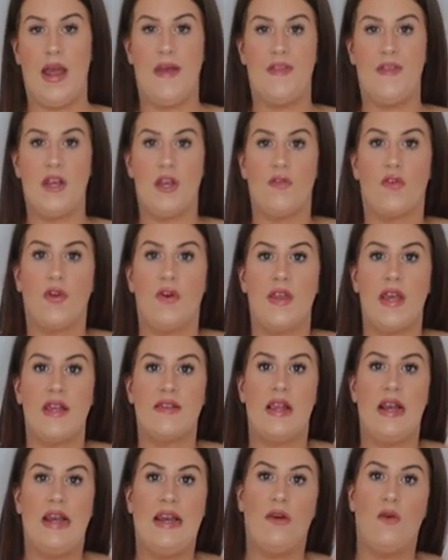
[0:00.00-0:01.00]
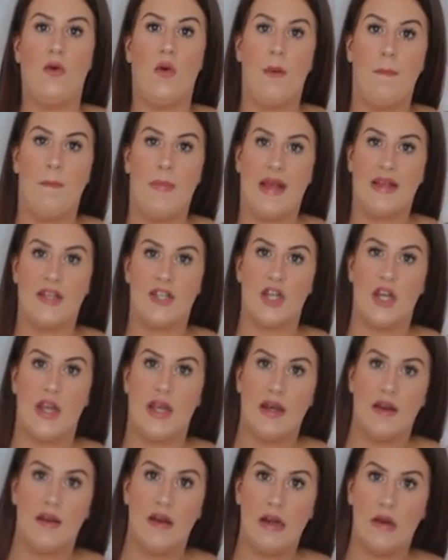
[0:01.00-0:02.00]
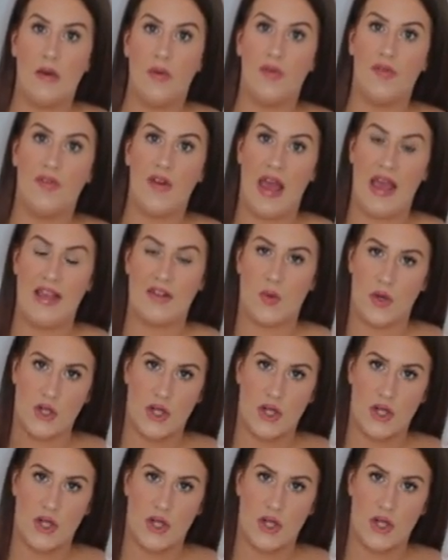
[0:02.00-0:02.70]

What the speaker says: and then you've got these little matching little flares,